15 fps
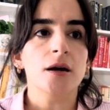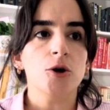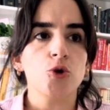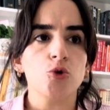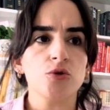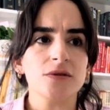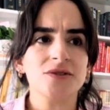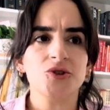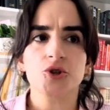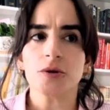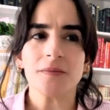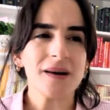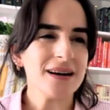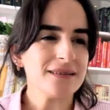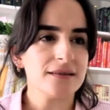Hun
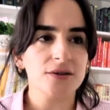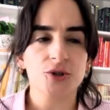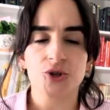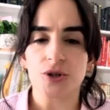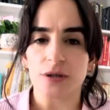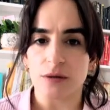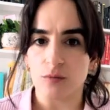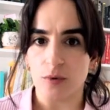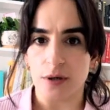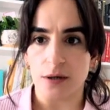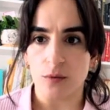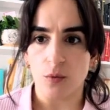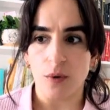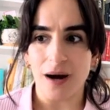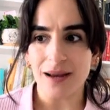chuma the chun where?
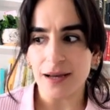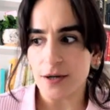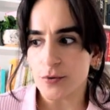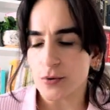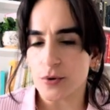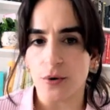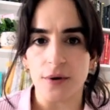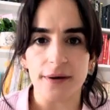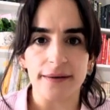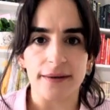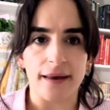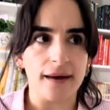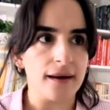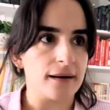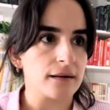Why are you going
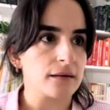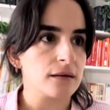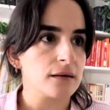there?